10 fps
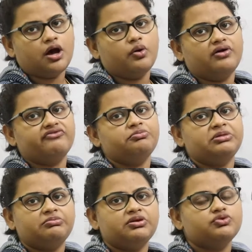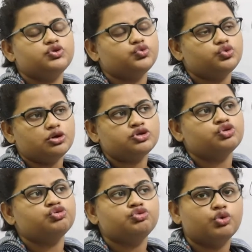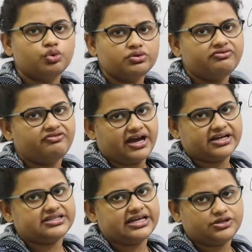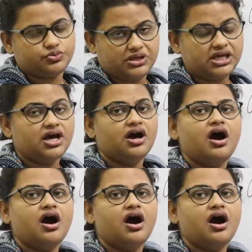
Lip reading: However, maybe we do not know the fact that we